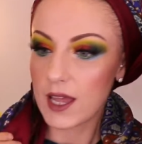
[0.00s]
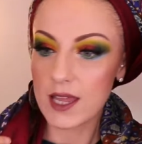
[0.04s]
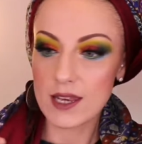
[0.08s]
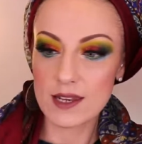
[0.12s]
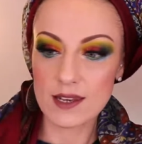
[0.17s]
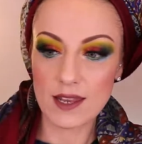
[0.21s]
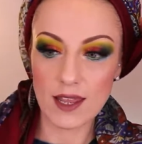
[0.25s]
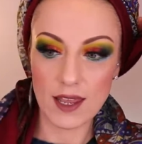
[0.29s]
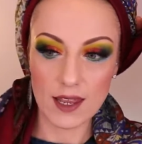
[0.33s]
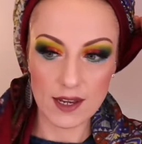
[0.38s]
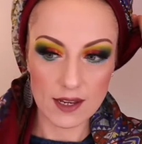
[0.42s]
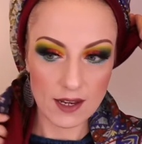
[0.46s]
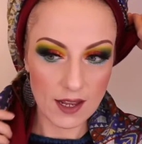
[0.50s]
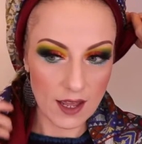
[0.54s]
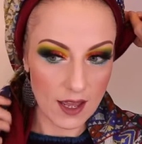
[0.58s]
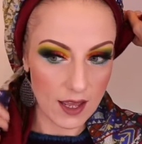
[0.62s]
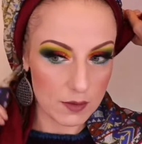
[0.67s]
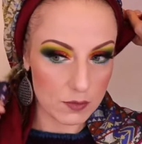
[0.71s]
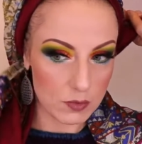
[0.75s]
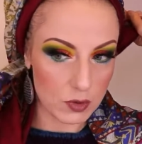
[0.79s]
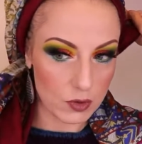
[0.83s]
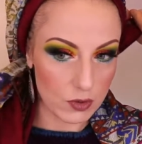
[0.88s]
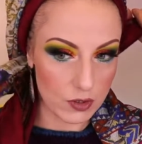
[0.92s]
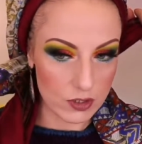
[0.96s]
and then
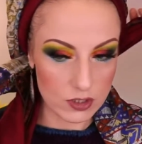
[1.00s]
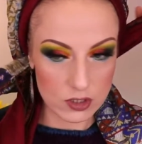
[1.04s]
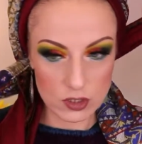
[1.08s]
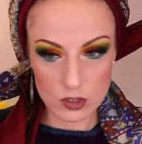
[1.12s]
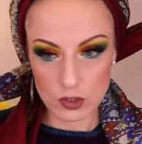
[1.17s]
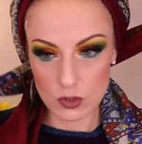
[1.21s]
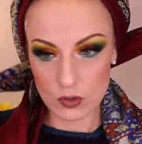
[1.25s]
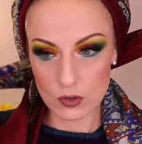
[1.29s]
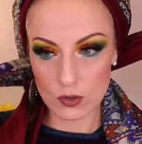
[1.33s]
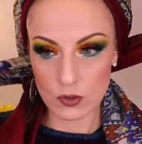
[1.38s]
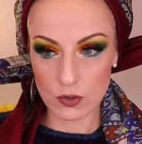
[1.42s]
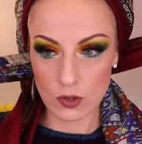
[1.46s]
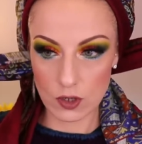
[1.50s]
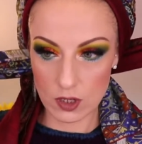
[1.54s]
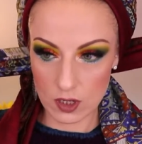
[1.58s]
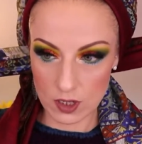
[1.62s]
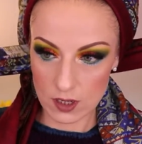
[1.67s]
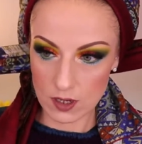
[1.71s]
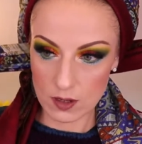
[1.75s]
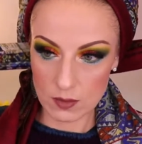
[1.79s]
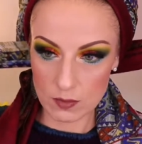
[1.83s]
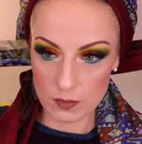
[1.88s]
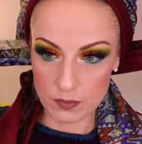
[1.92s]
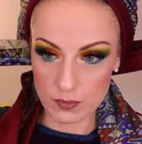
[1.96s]
I'm going to
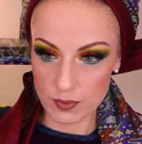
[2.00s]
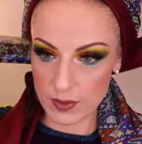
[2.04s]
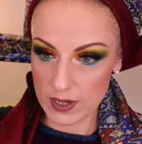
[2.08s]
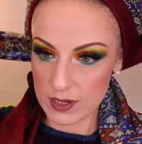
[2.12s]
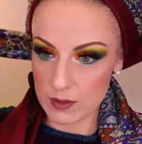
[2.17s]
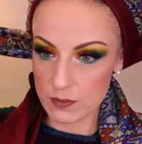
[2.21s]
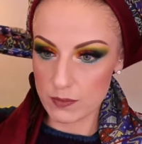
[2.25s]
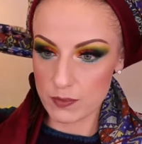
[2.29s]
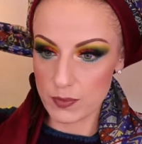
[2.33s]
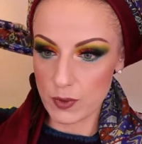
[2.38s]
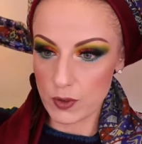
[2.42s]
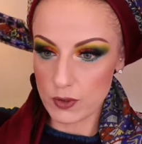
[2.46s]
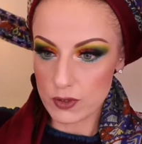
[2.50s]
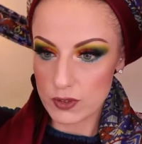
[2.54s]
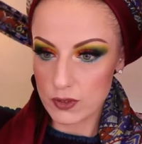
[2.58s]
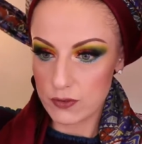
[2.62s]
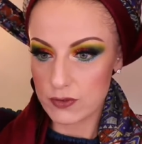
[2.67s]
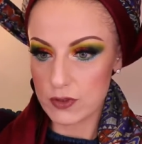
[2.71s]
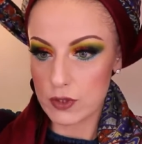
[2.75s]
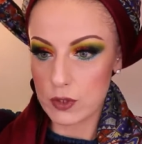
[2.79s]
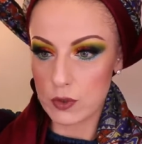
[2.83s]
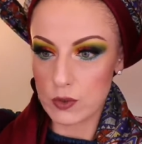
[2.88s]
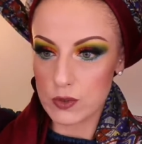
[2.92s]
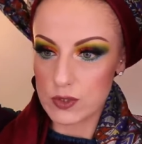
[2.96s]
bring both
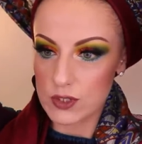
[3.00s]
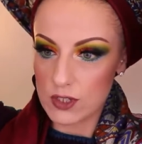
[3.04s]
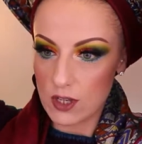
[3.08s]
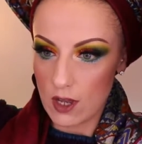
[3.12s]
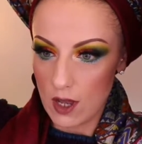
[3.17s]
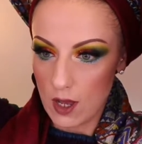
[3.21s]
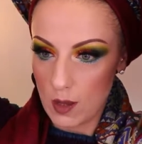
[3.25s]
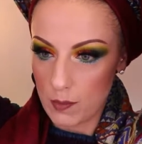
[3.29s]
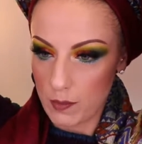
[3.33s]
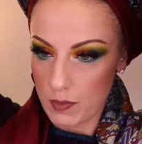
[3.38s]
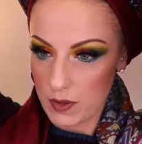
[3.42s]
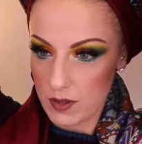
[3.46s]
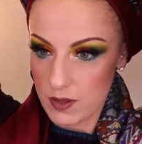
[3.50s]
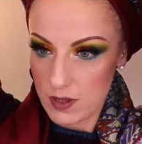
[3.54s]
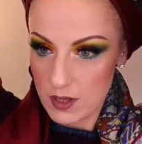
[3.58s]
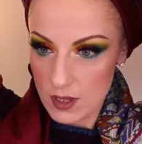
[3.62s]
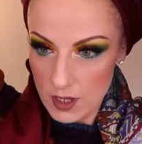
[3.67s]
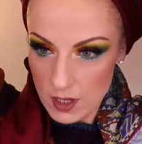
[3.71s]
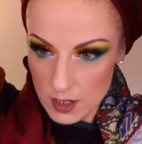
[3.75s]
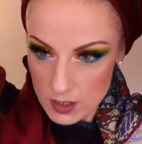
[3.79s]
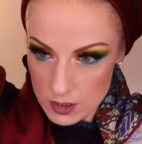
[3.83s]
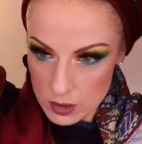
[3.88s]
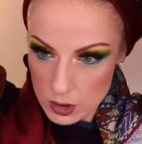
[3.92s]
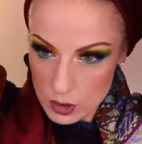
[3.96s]
of those up
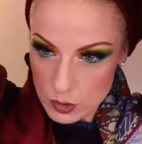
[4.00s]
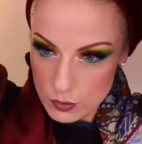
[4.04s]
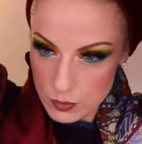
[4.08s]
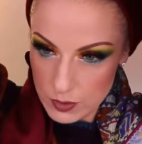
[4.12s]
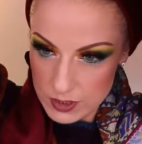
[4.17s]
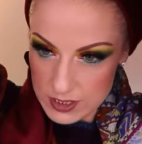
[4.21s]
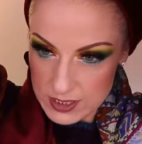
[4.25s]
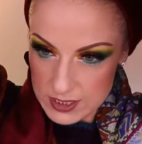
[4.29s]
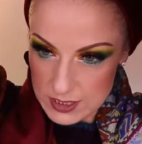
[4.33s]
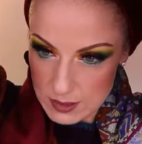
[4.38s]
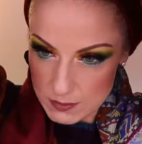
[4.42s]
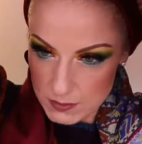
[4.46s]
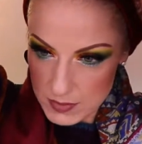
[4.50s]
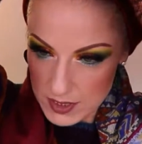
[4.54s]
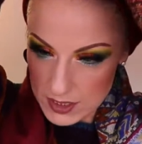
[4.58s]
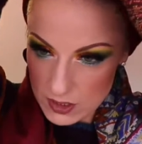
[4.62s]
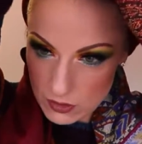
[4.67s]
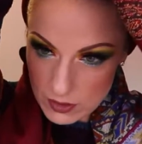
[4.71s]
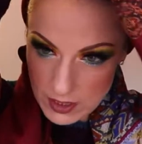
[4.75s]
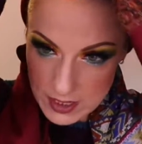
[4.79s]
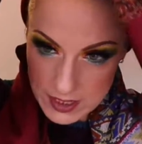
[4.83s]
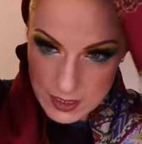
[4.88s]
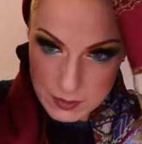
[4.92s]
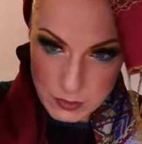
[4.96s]
towards the
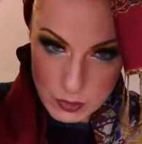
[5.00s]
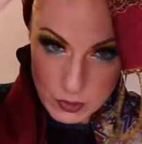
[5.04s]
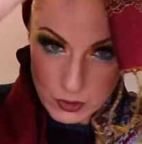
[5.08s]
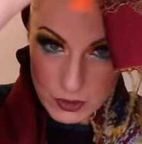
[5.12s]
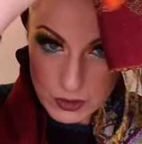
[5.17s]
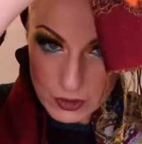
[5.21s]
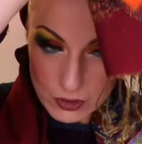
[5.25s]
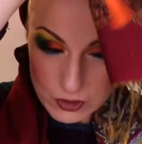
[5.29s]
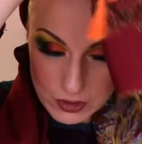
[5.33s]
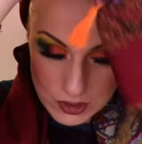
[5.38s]
middle and I'm going